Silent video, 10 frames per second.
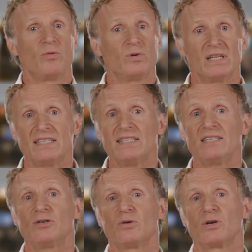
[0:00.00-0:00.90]
When
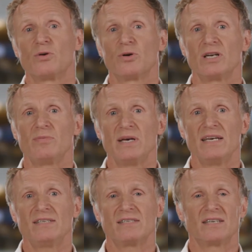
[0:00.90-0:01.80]
listening to a recorded
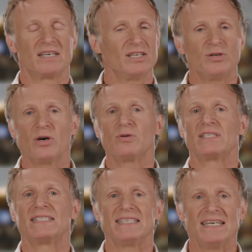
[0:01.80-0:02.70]
piece, you
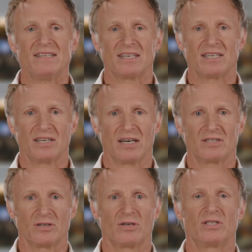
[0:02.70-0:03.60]
don't see the
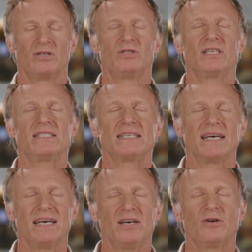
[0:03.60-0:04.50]
conductor, you just
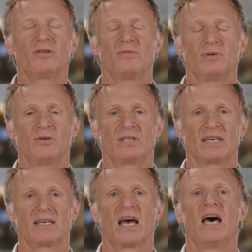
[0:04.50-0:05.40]
hear the
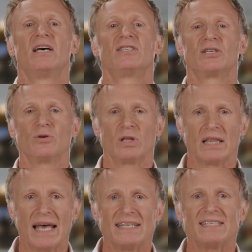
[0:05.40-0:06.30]
music. So
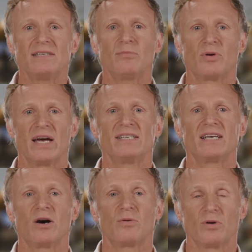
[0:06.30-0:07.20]
let's embrace
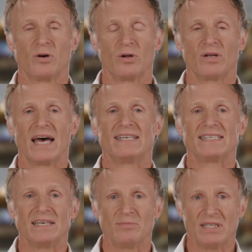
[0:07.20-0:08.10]
our role as
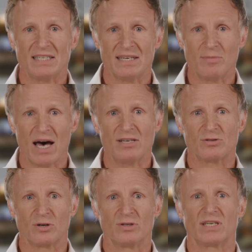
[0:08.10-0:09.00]
MDT
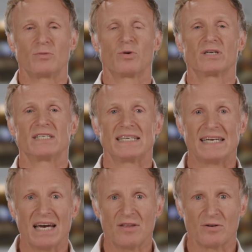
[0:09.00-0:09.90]
maestros and work
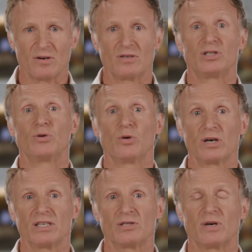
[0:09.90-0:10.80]
together to
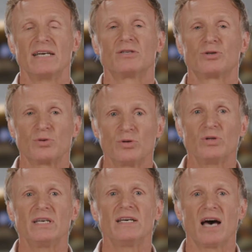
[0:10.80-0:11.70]
orchestrate
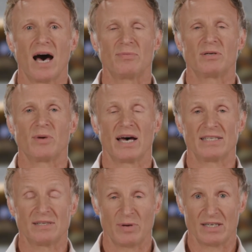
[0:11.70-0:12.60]
truly
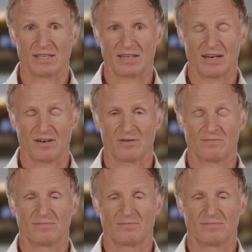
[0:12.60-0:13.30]
optimized patient care.